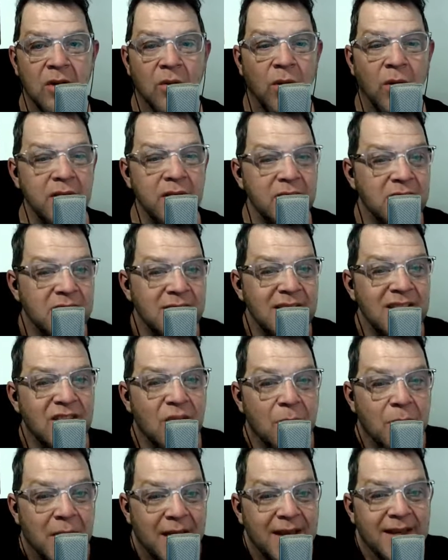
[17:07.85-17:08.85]
Why don't you just eat
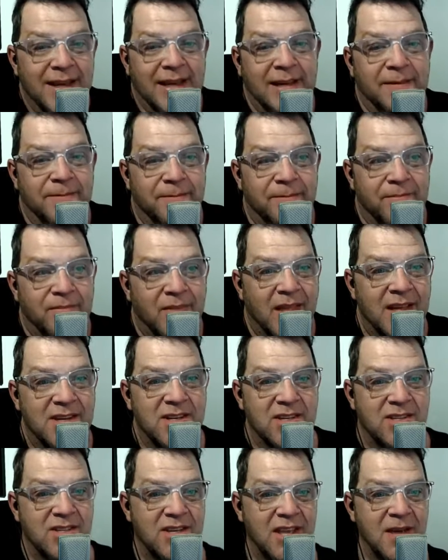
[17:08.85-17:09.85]
the bacon
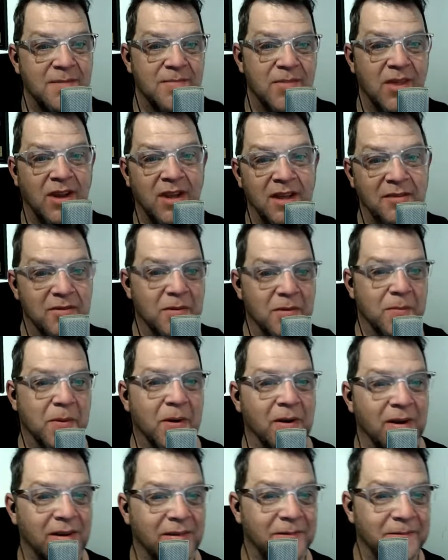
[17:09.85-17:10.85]
and just skip the liver
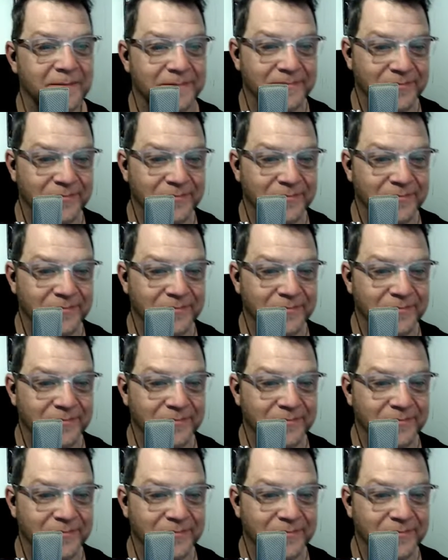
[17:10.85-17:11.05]
part?